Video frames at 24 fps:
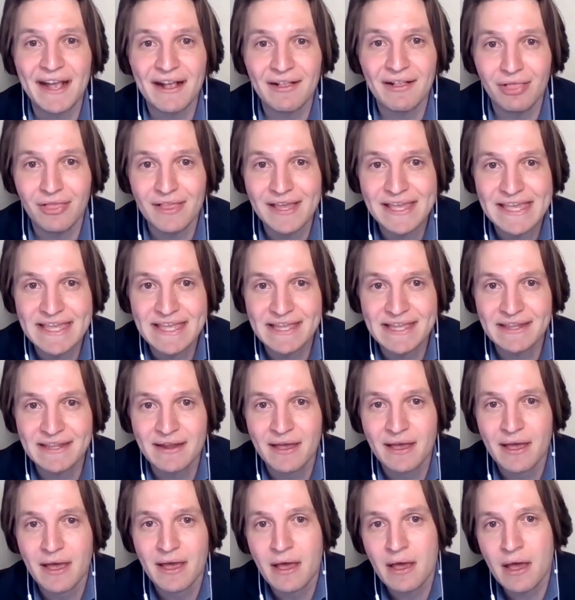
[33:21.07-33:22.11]
clean
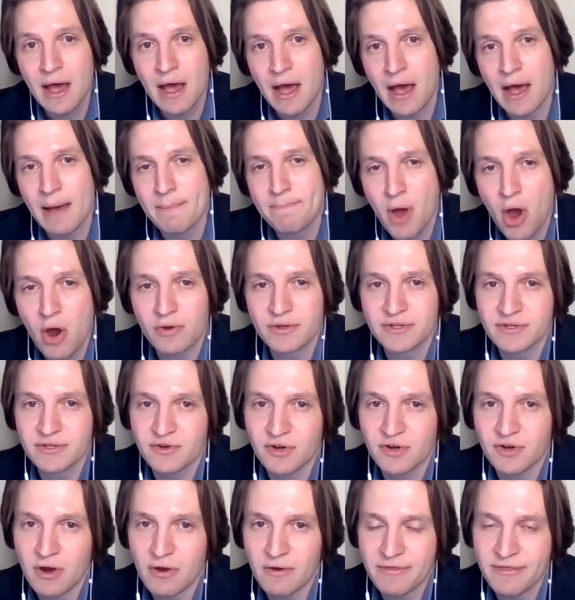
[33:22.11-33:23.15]
uh,
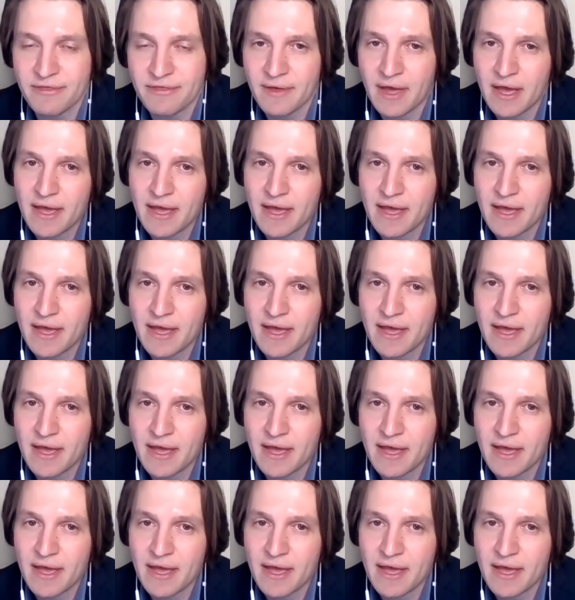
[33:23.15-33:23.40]
post-growth